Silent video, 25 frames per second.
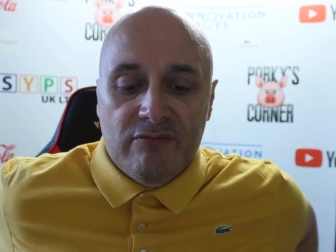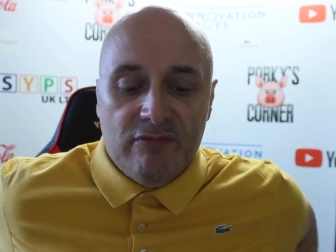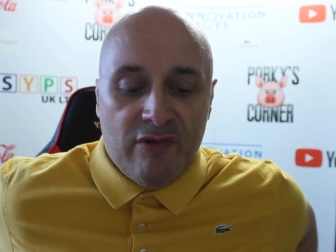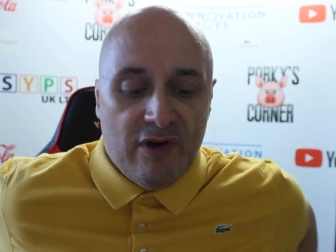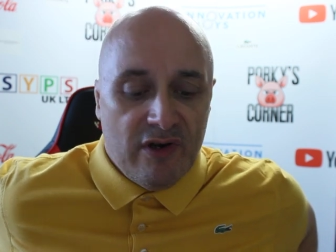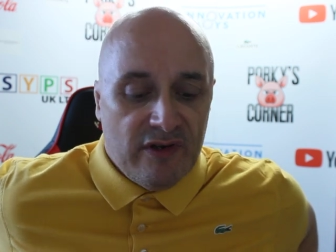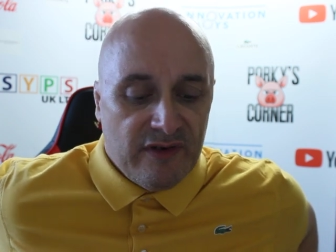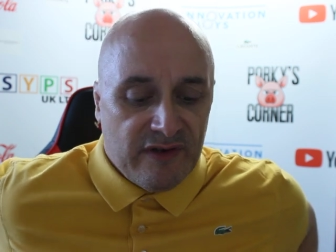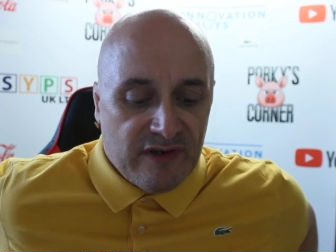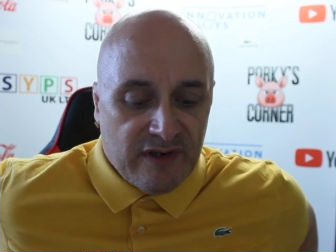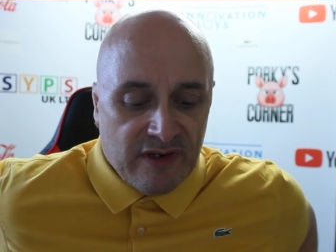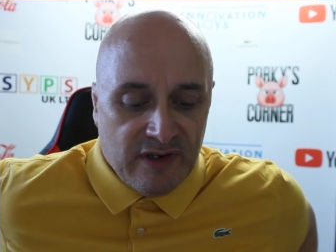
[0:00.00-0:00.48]

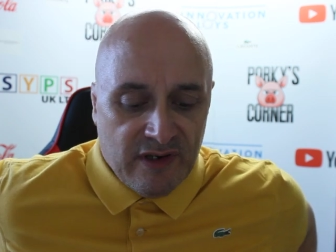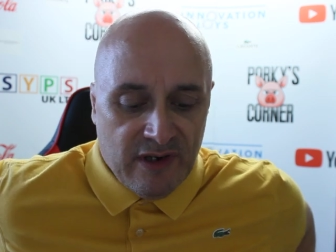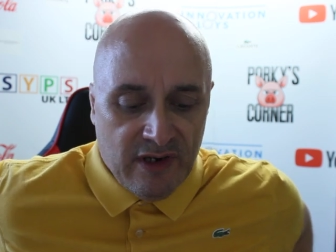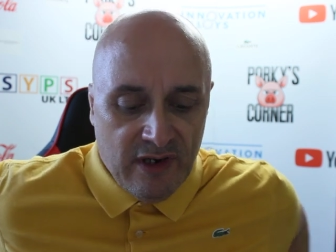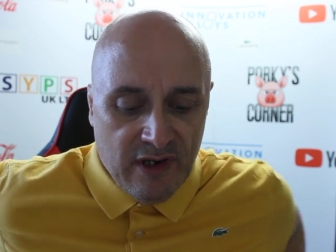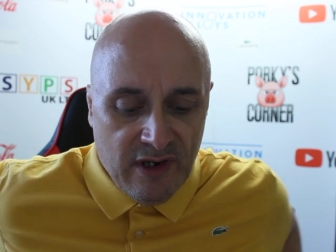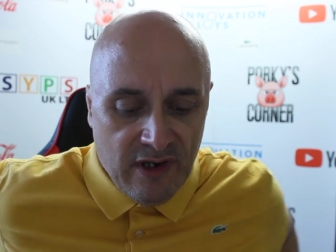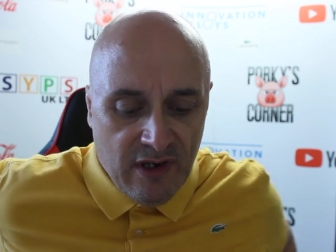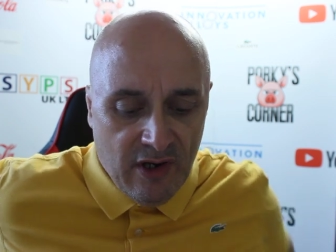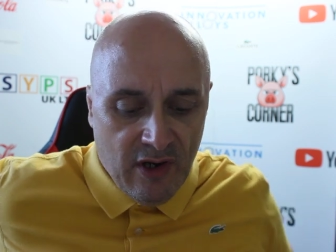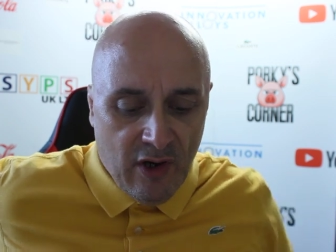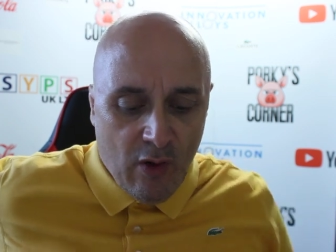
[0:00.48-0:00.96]
What's
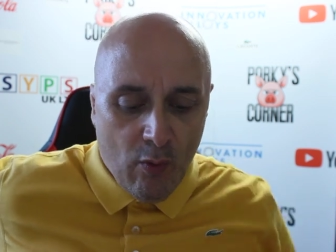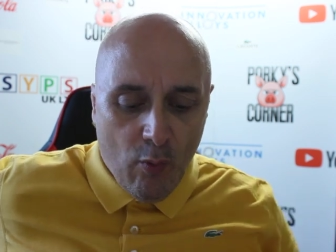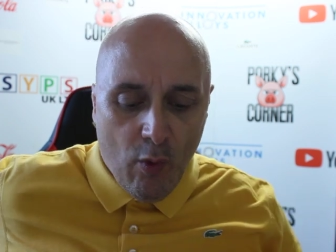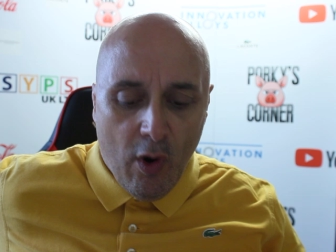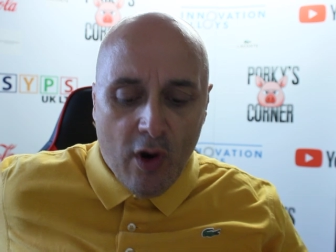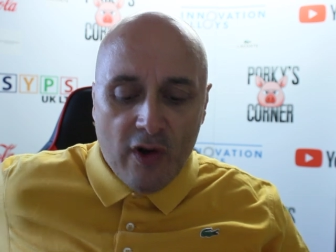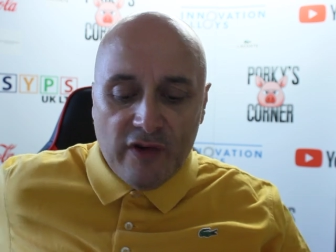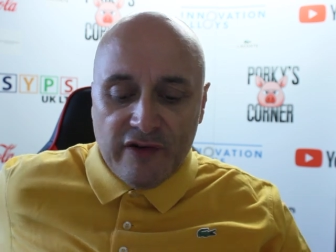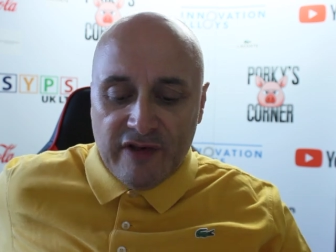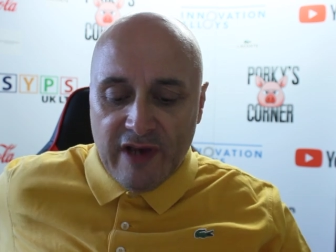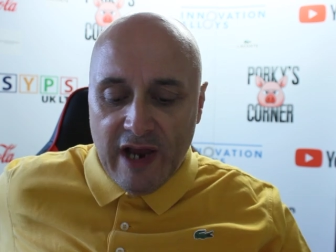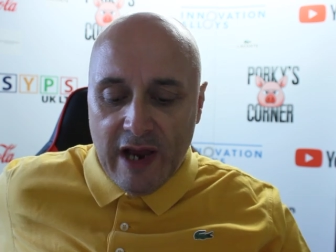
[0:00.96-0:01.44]

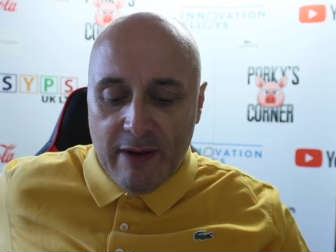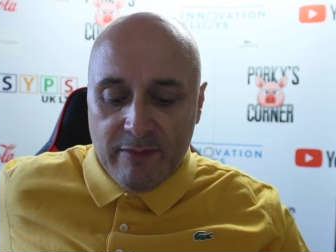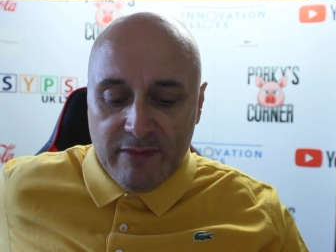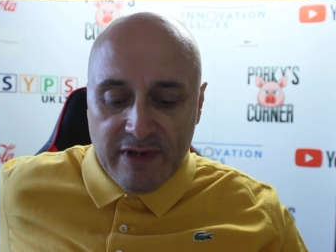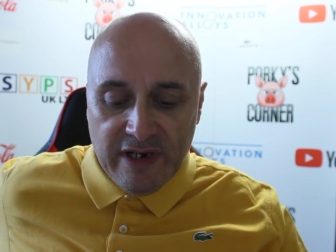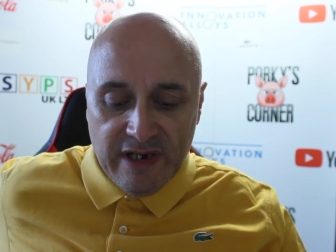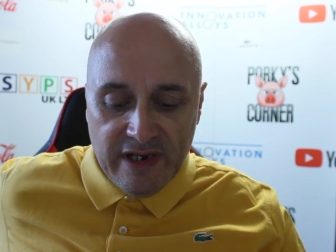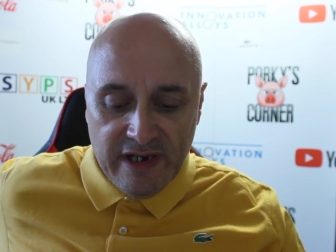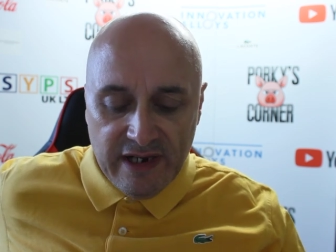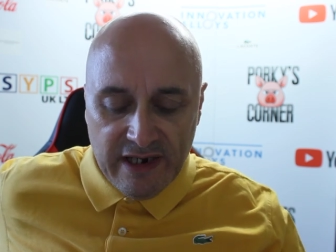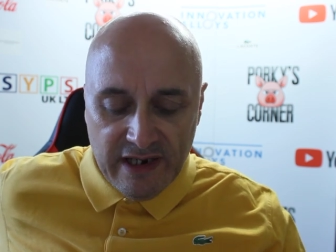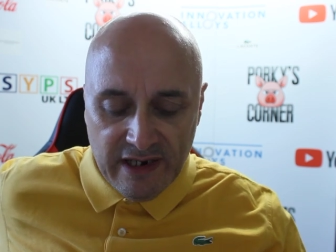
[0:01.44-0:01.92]
what's
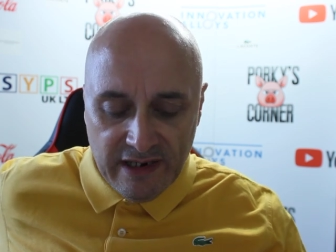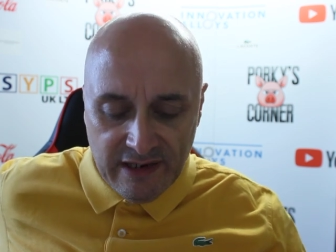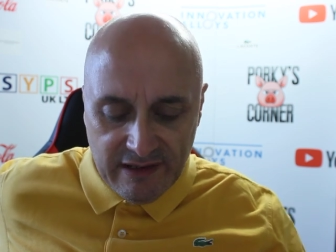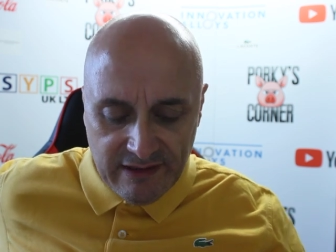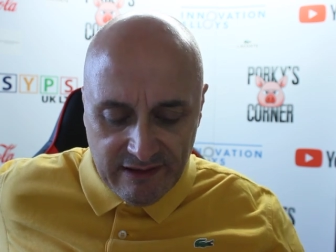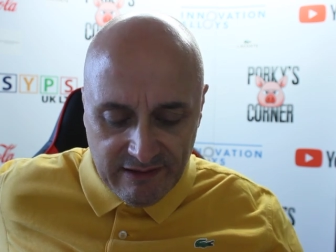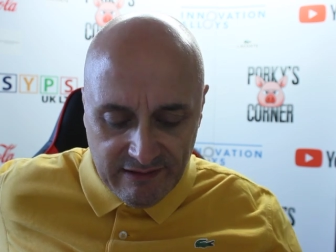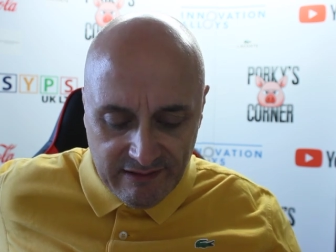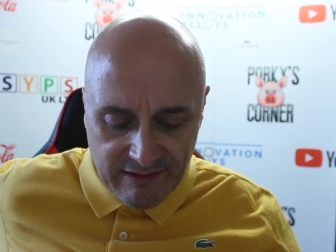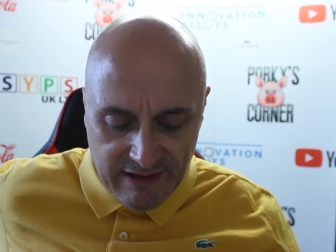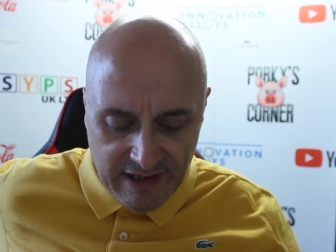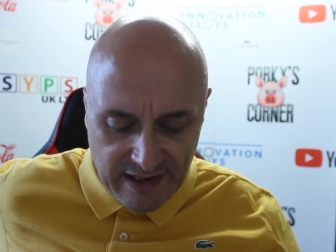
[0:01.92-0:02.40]
happening here?
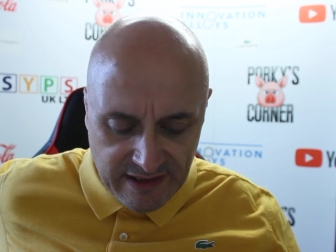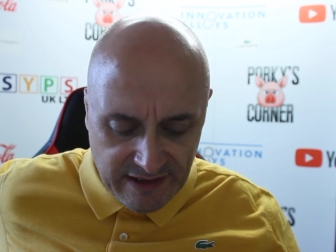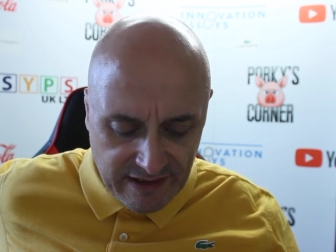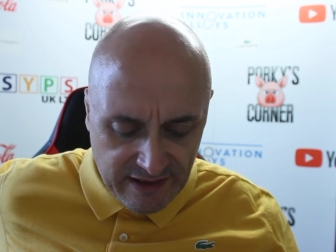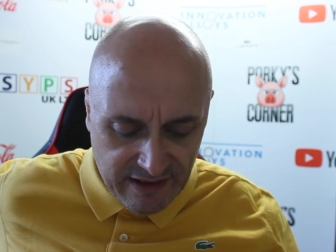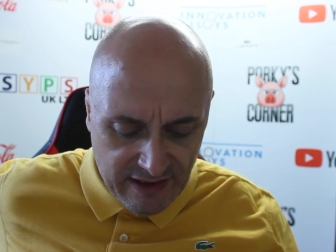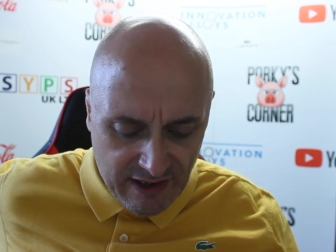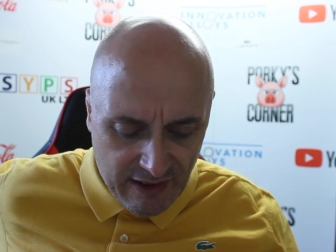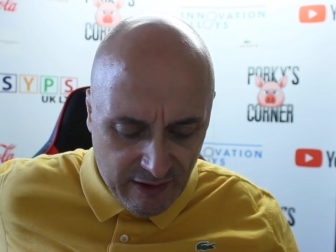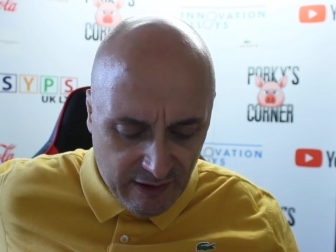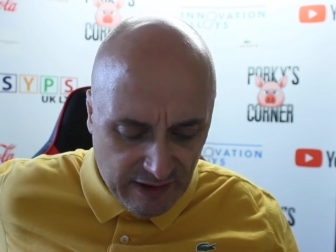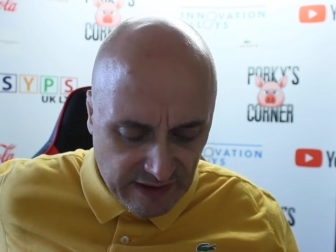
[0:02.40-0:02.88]
I
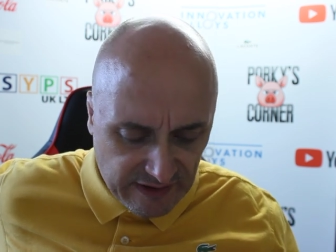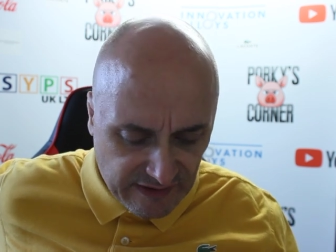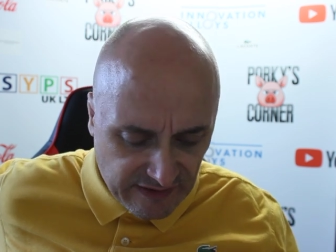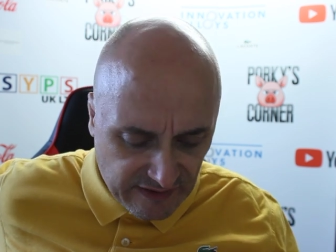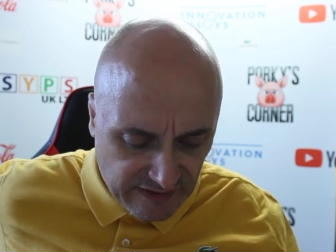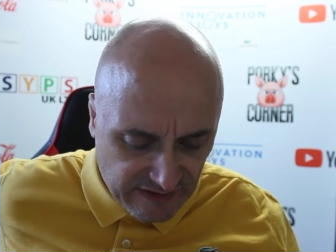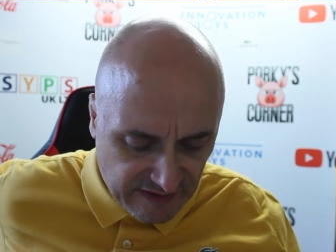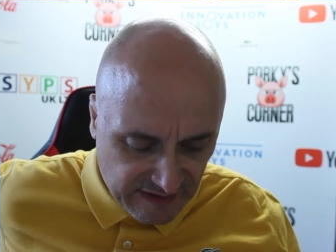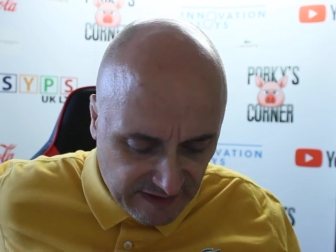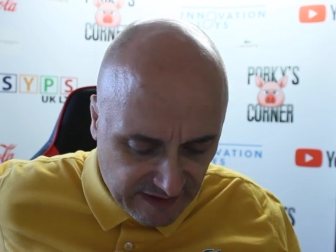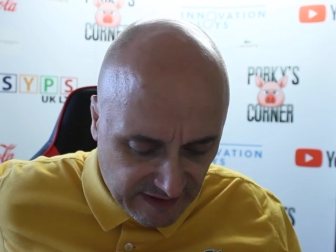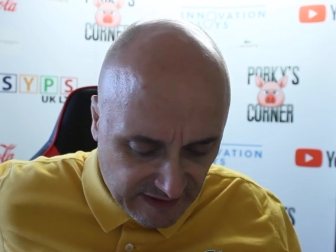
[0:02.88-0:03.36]
don't know. I
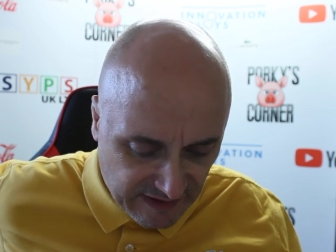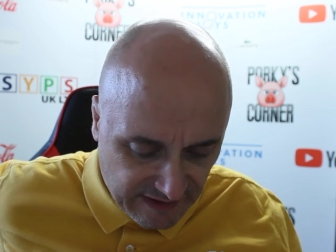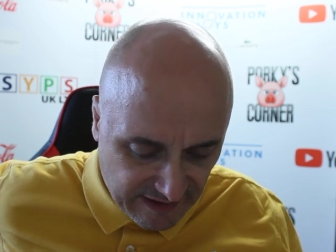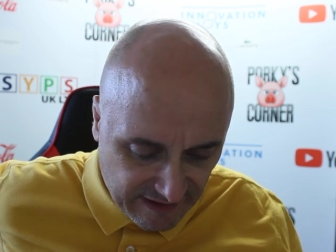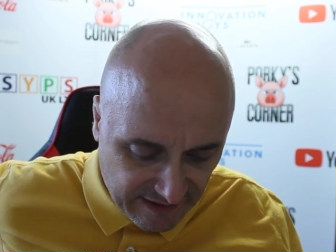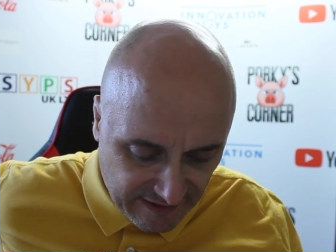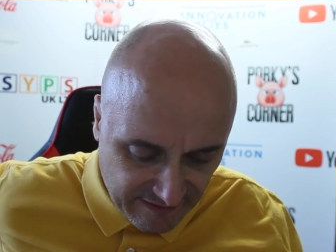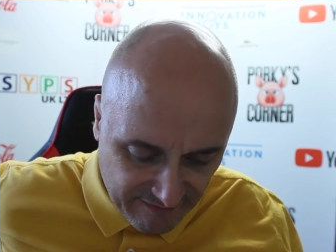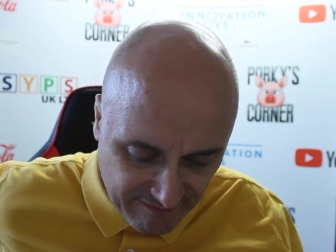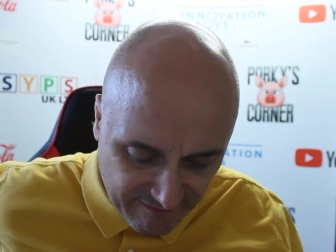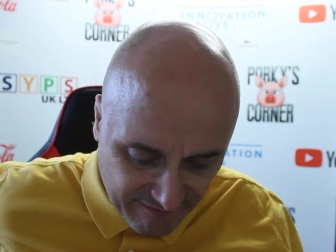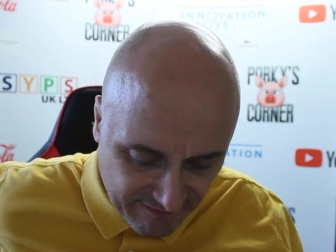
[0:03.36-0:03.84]
just
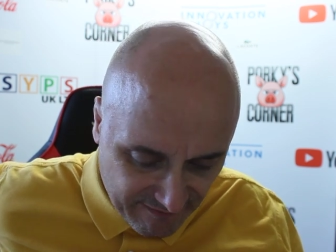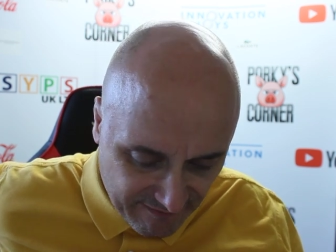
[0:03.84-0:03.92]
uh,